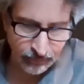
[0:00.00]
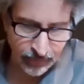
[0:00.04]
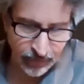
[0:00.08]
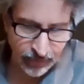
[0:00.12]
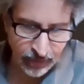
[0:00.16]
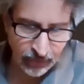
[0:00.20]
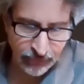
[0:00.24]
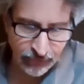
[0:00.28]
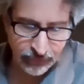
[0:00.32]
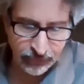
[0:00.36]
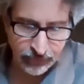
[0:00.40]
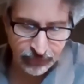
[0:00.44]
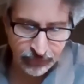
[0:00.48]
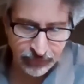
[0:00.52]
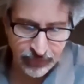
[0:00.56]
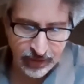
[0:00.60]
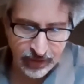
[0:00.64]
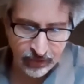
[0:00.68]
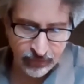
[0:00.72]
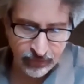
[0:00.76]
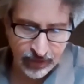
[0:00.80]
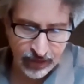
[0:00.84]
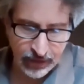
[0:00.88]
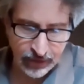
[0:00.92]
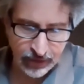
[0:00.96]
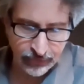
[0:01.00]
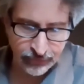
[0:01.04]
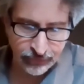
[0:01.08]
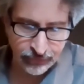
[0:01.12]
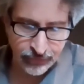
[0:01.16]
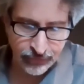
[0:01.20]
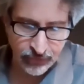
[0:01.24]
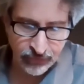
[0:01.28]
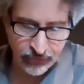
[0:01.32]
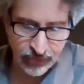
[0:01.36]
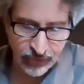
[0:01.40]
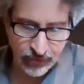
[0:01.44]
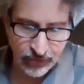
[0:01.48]
I also think that for
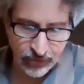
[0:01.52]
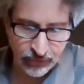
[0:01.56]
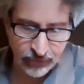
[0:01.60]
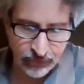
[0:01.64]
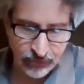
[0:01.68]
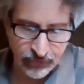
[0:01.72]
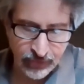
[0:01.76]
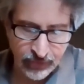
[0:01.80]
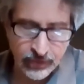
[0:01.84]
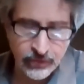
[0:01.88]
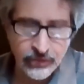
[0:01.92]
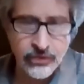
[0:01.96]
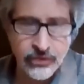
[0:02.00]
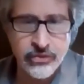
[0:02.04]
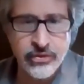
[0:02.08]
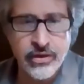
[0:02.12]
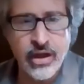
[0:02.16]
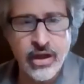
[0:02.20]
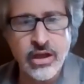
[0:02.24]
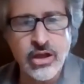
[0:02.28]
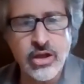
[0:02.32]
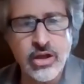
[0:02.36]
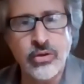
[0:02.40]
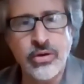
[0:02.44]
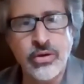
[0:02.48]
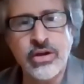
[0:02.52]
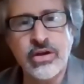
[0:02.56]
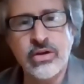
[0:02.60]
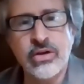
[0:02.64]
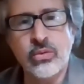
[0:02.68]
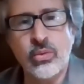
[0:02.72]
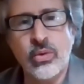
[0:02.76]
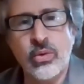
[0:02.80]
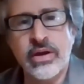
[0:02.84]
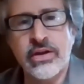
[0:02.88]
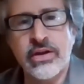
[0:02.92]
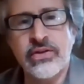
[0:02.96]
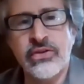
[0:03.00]
Sellars is not going to
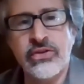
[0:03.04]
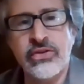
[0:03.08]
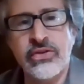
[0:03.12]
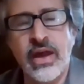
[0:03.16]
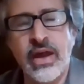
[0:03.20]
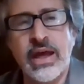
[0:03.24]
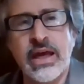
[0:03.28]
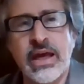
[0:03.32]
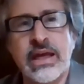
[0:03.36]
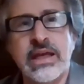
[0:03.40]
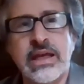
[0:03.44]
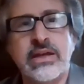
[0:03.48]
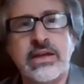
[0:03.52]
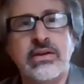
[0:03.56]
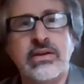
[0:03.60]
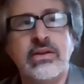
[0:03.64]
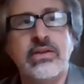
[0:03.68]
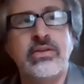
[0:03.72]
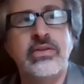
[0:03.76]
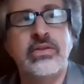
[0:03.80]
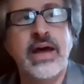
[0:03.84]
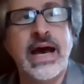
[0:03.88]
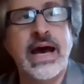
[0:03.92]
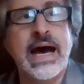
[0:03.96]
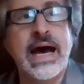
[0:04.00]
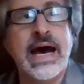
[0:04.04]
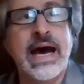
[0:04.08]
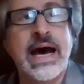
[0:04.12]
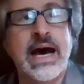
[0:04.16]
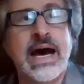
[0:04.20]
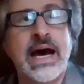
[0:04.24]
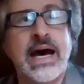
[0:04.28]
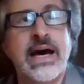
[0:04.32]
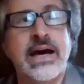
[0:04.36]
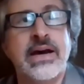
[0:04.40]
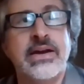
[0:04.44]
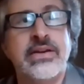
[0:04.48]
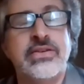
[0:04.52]
want to say
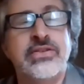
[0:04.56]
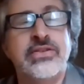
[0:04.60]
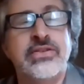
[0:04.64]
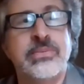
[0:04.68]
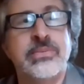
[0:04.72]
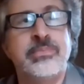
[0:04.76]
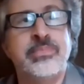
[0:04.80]
that